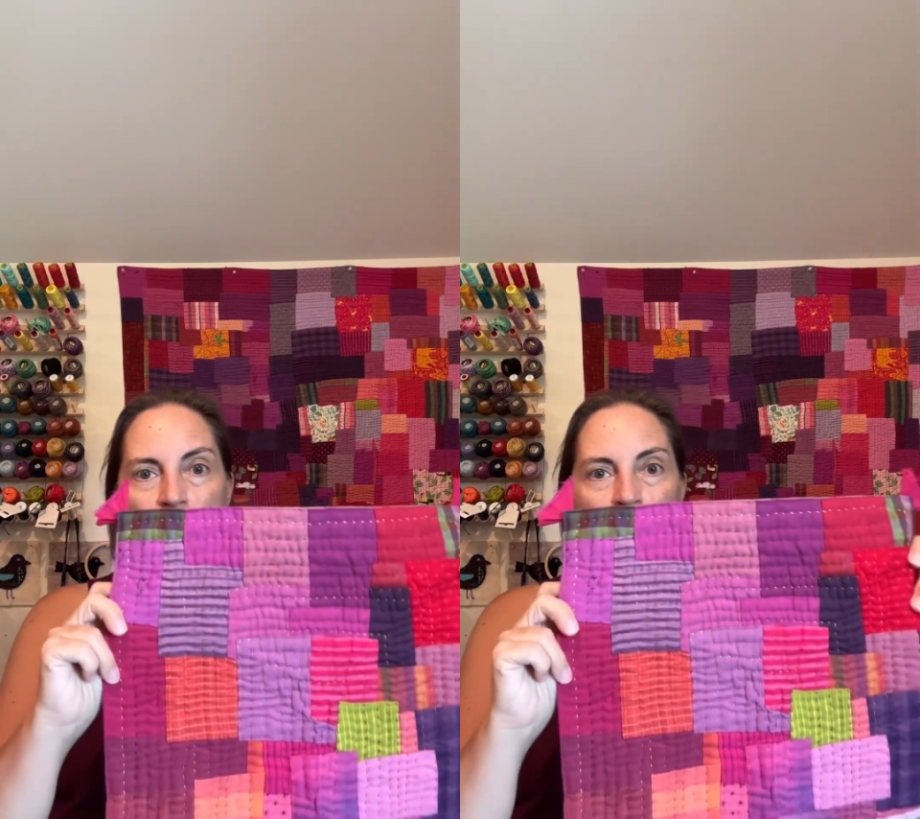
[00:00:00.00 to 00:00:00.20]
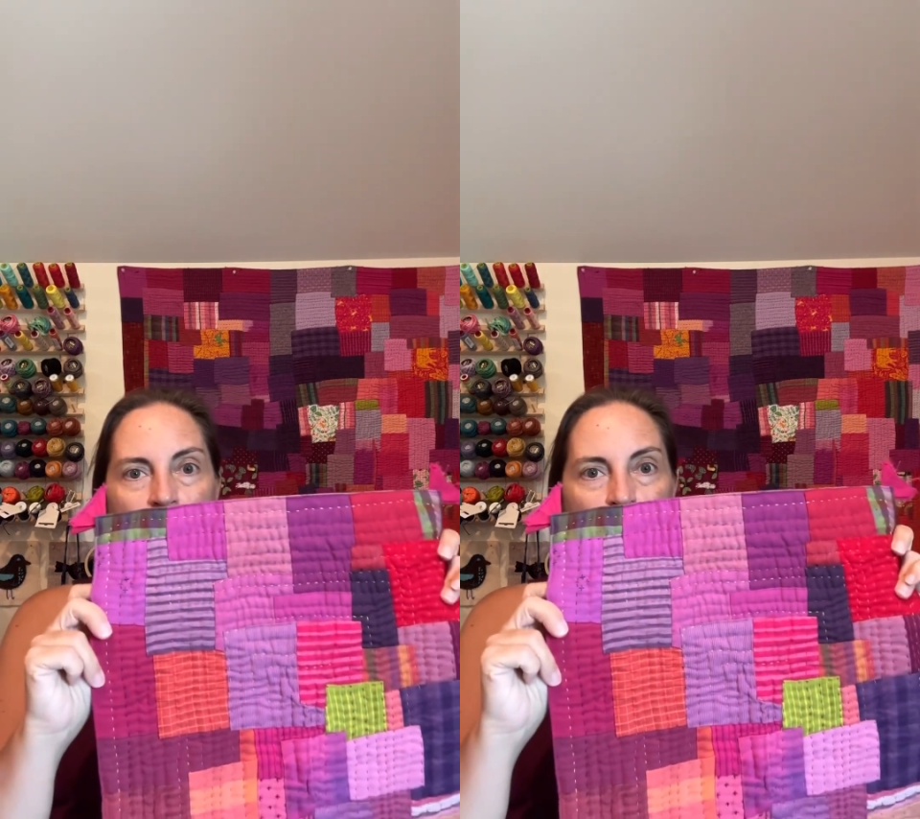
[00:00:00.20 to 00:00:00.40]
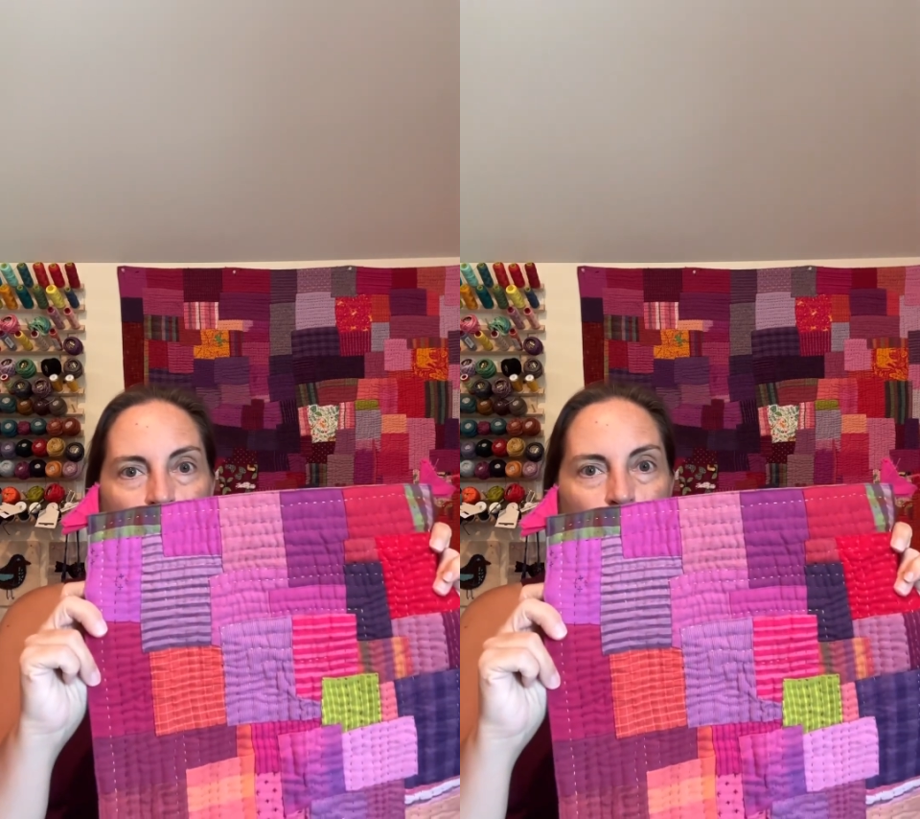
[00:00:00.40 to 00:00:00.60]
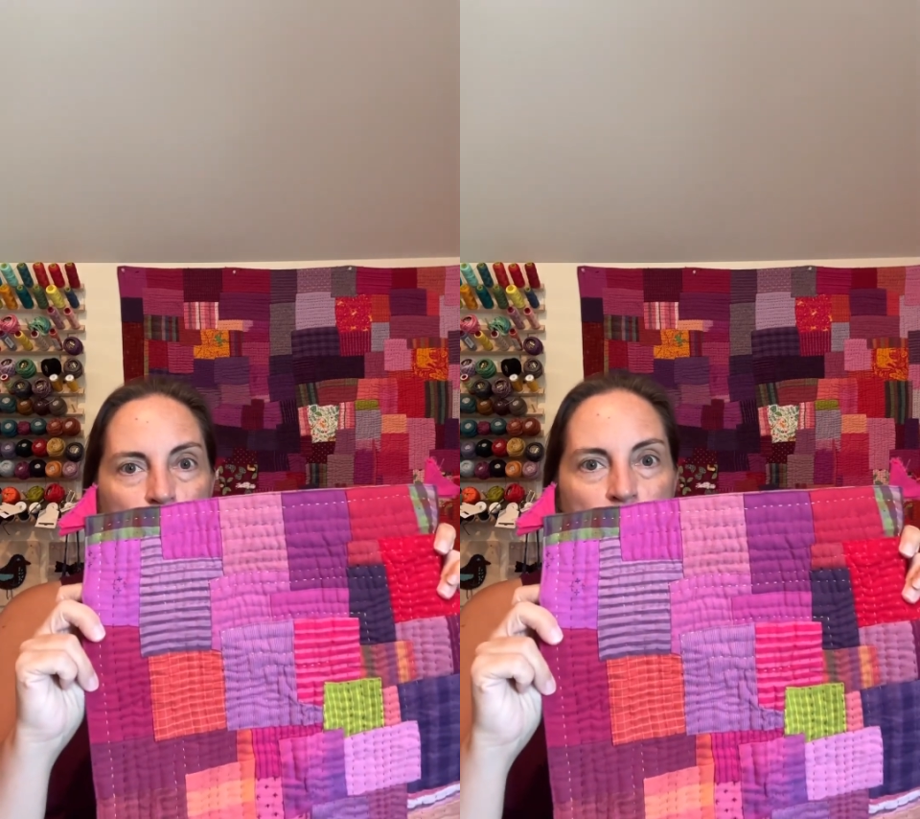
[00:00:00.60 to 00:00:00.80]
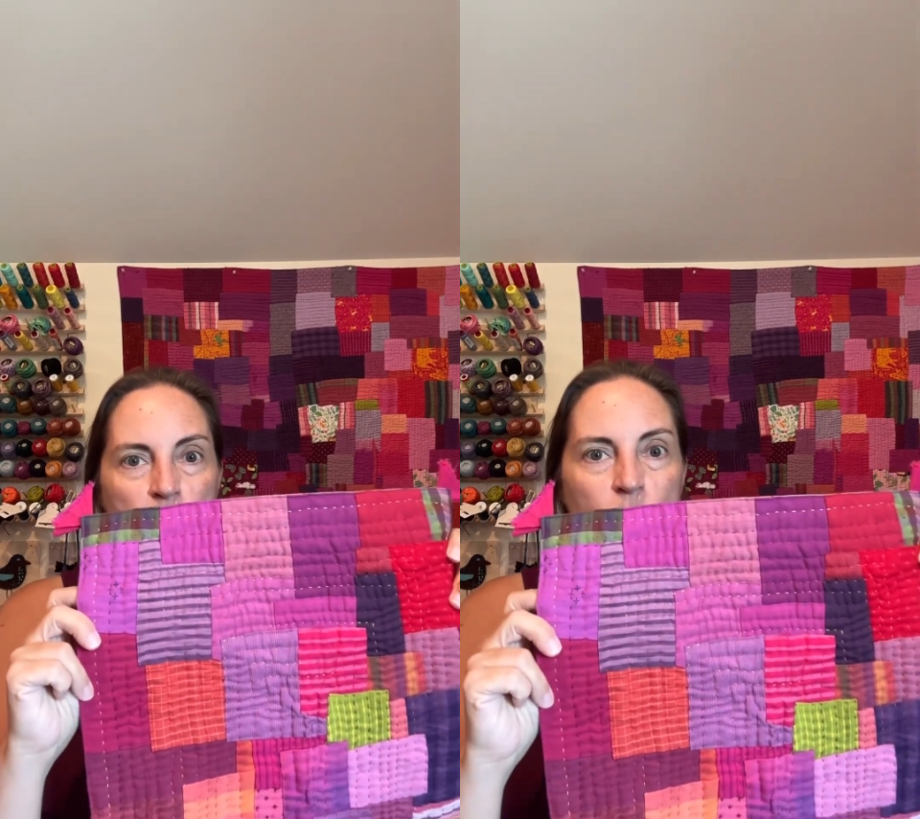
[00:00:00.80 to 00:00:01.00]
on these
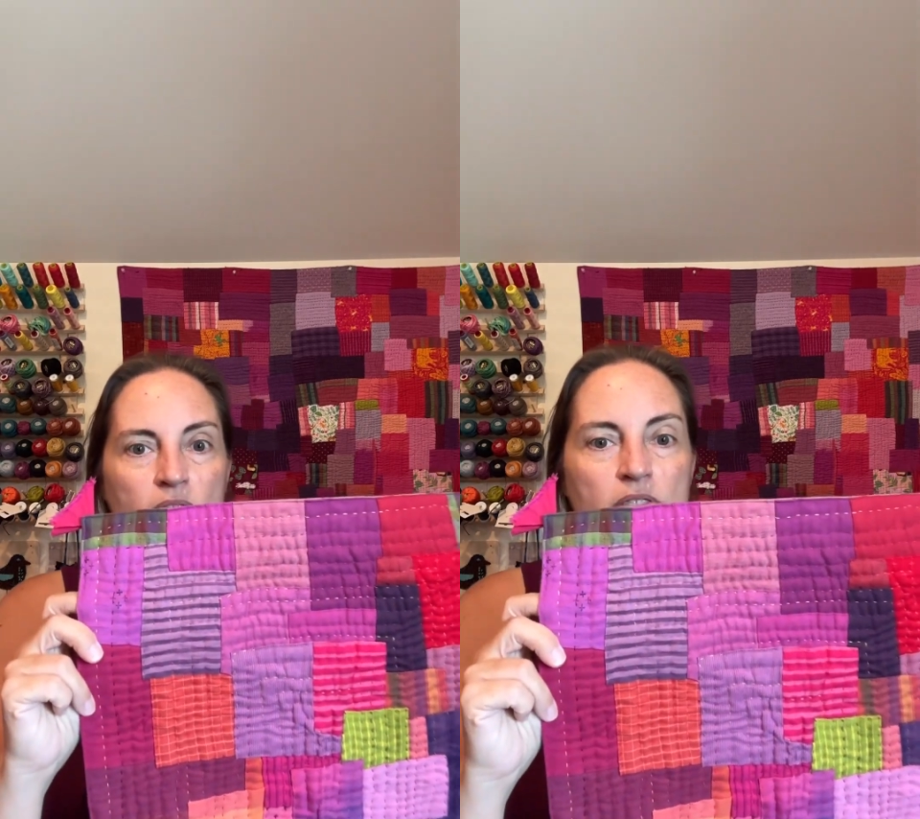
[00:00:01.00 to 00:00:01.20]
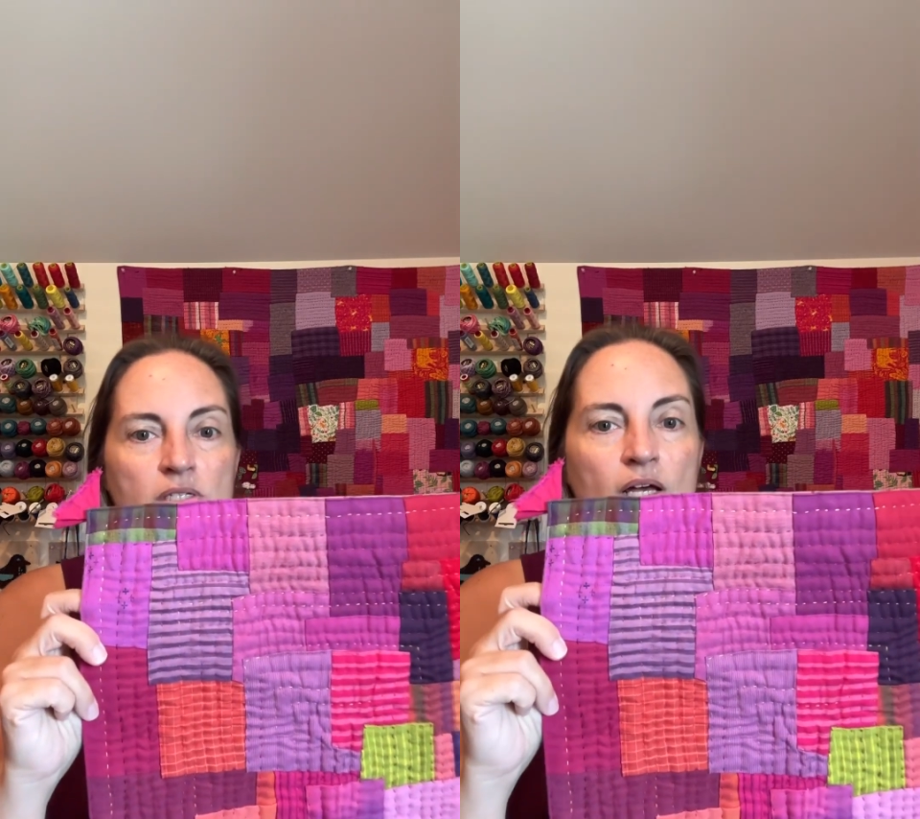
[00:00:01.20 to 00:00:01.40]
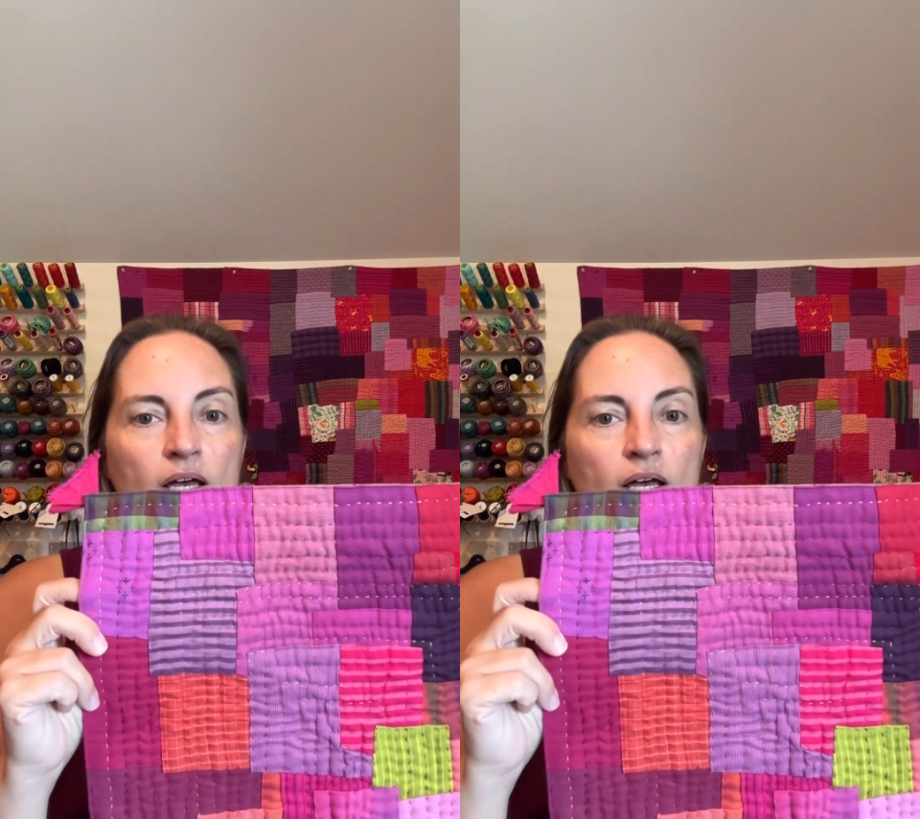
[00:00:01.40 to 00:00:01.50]
gorgeous quilts.